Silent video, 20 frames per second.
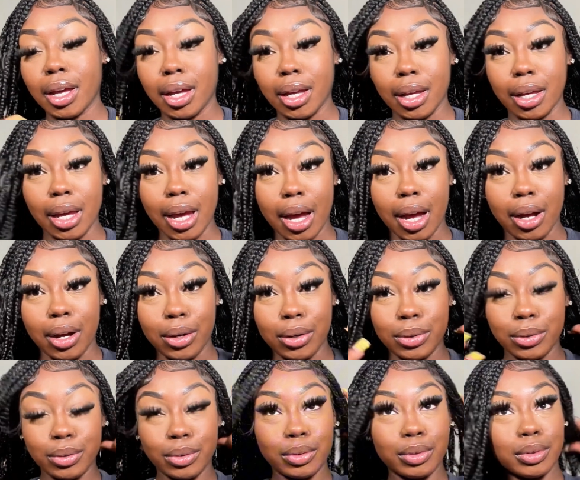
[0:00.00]

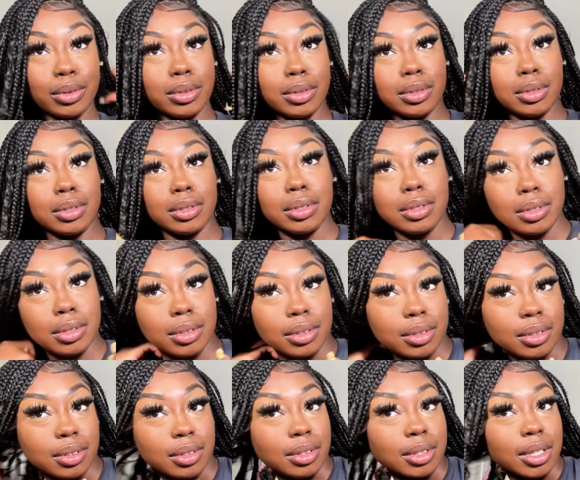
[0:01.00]
y'all
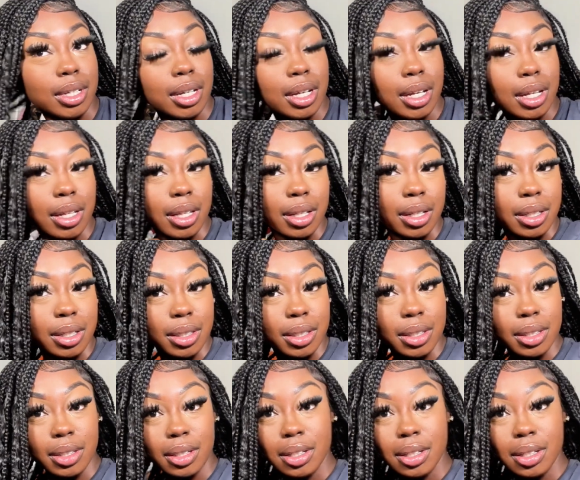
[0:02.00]
look at this